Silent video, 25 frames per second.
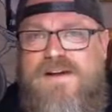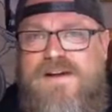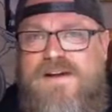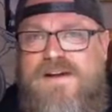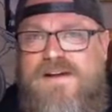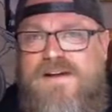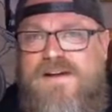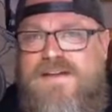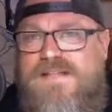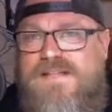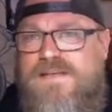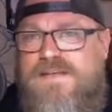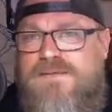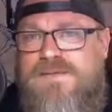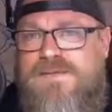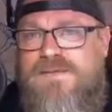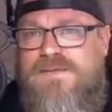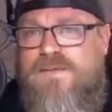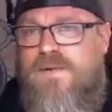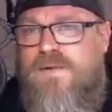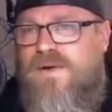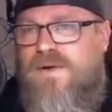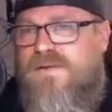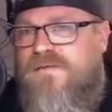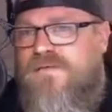And it seems to be
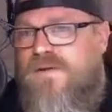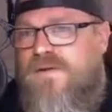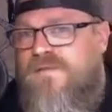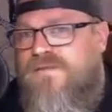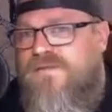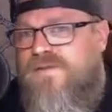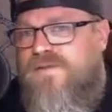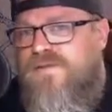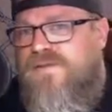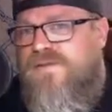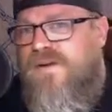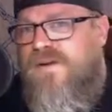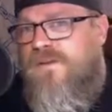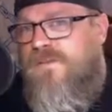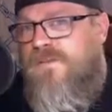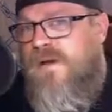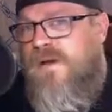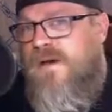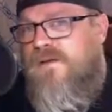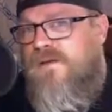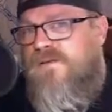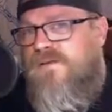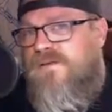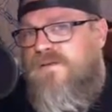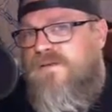worth around
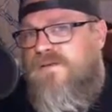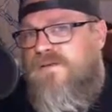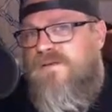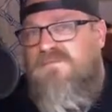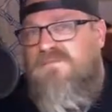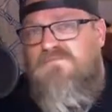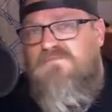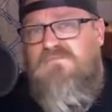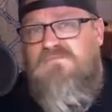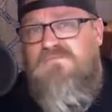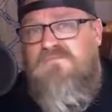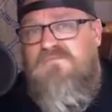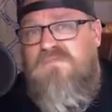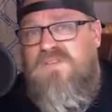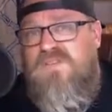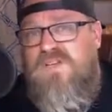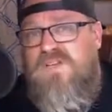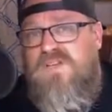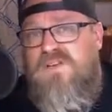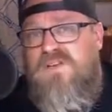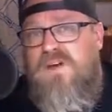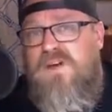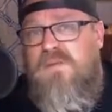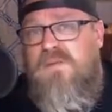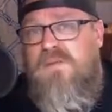£15. So
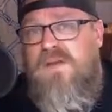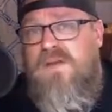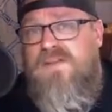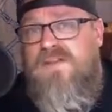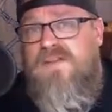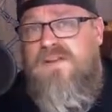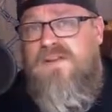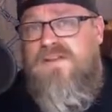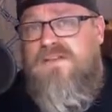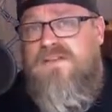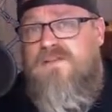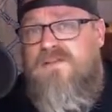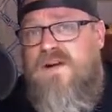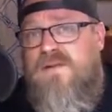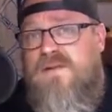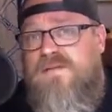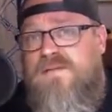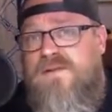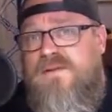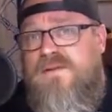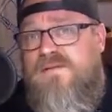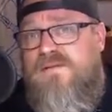not a bad thing to grab.